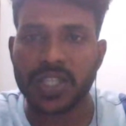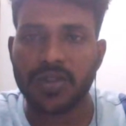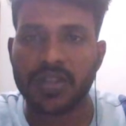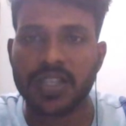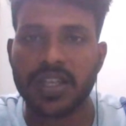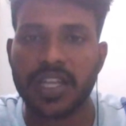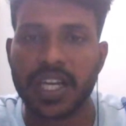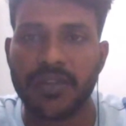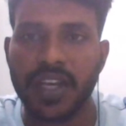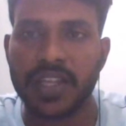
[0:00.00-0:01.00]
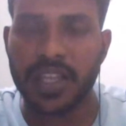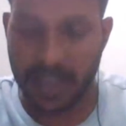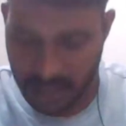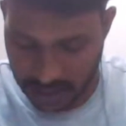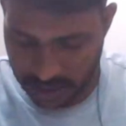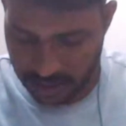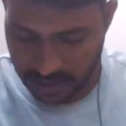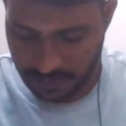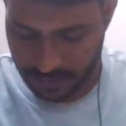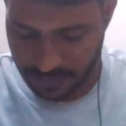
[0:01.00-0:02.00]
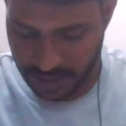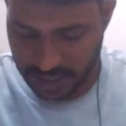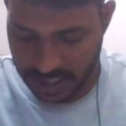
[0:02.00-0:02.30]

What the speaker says: output as high and output as low.